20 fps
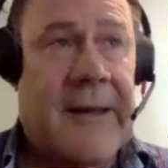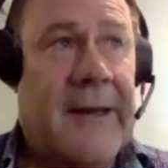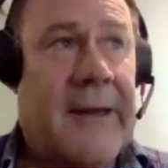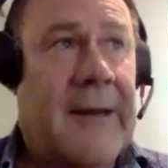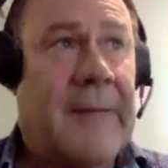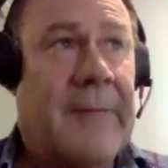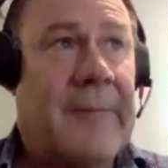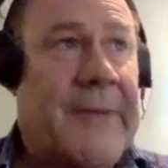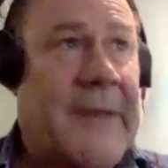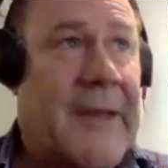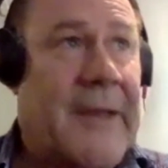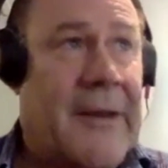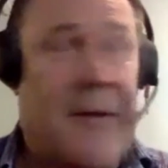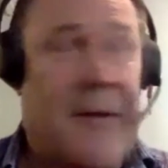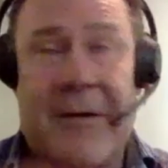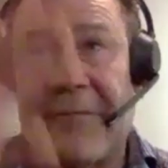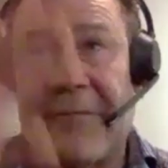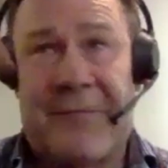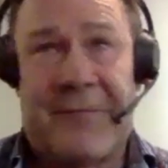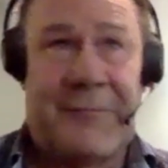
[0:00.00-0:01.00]
And
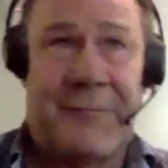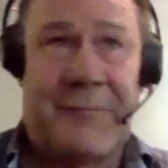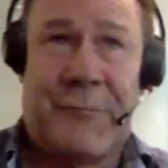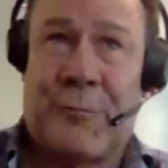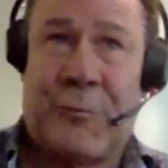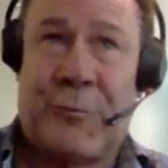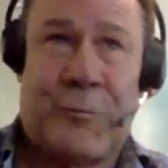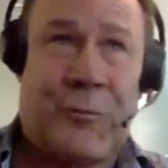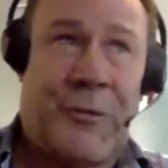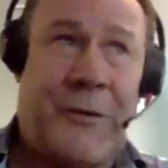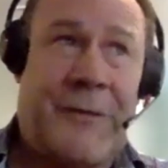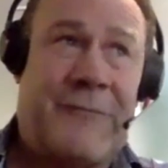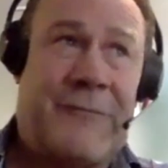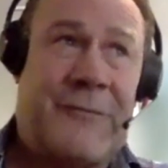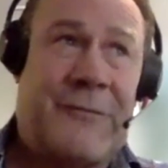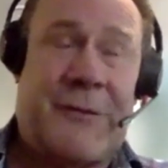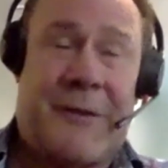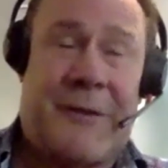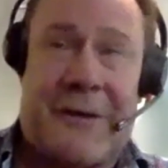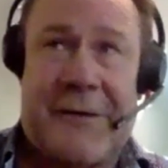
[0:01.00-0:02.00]
I've
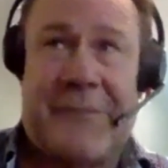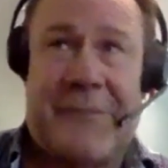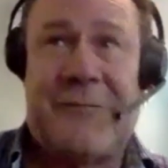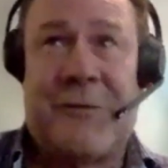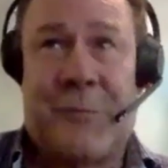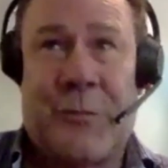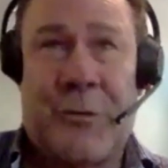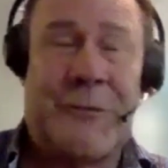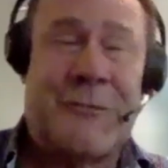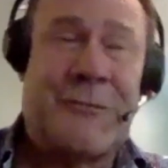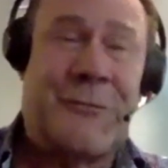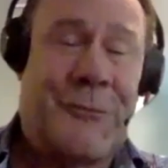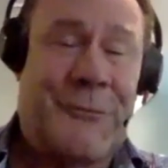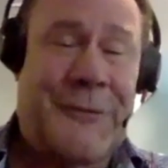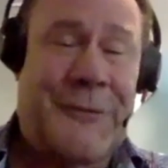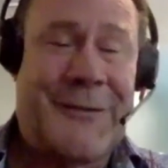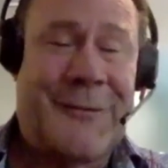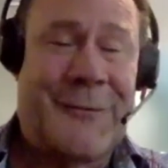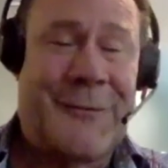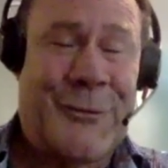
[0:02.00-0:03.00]
lived and worked all
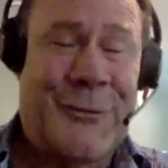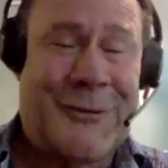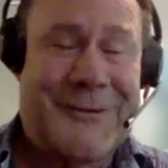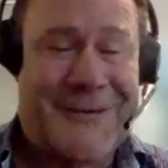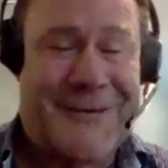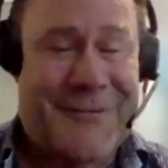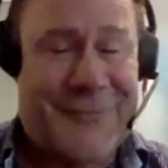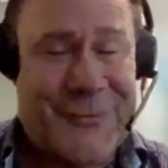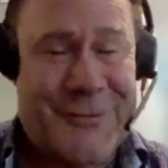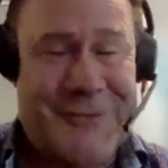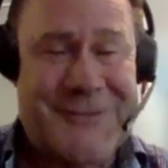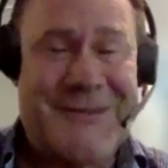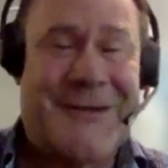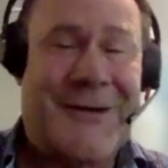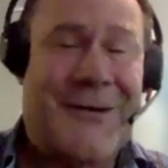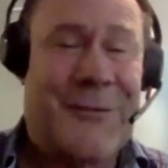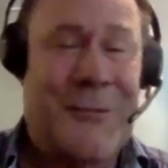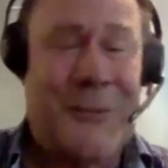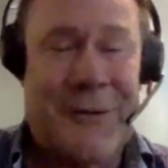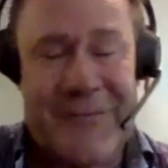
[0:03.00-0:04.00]
around the world, and I've got to
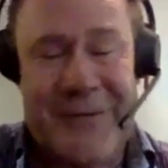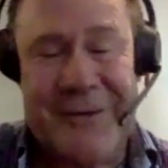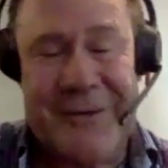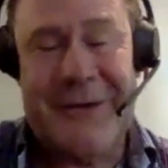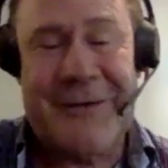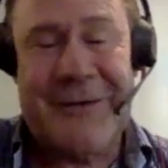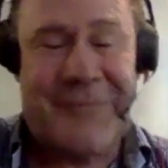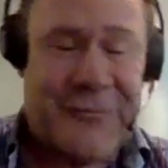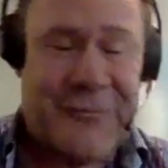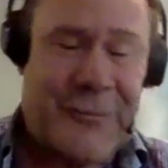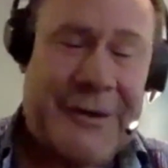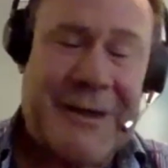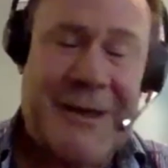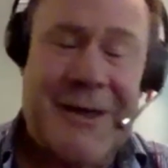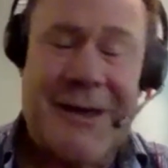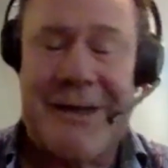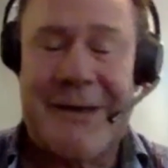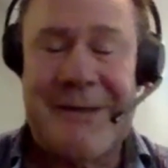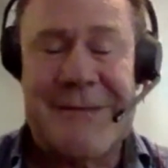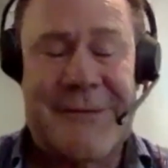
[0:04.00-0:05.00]
know a lot of other different
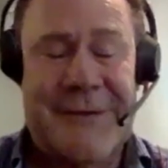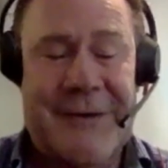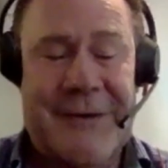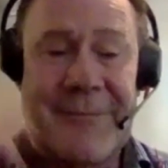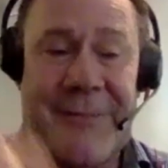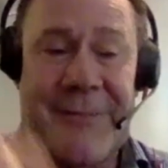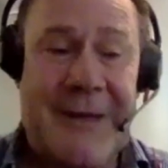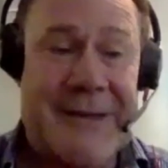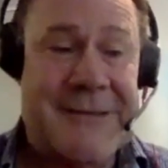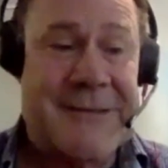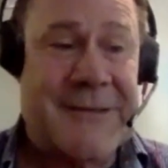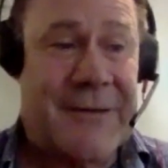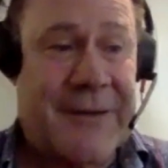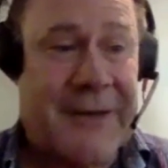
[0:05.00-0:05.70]
regulators around the place.